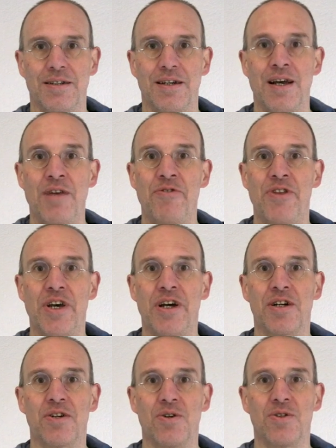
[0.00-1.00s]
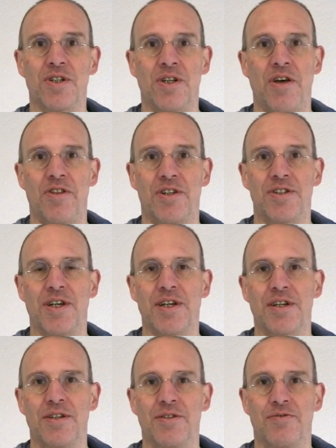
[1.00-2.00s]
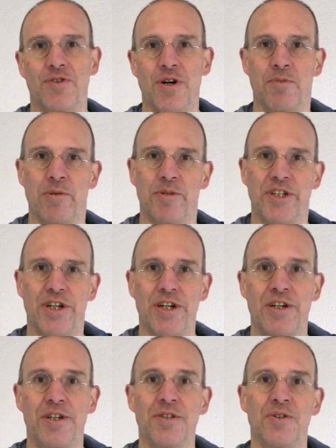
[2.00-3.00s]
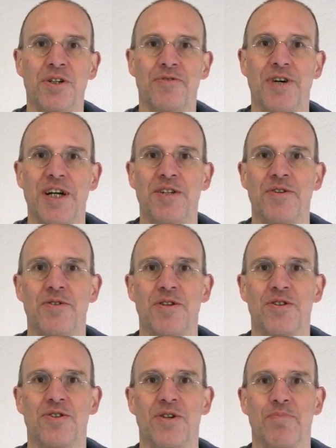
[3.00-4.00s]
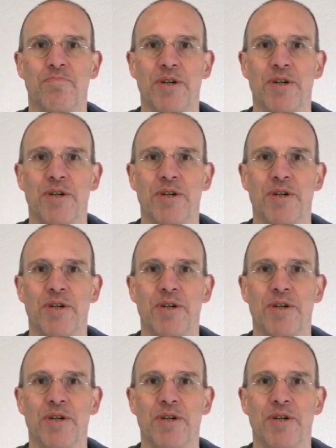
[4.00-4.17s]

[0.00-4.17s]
And there goes another second for momentarily not finding the stop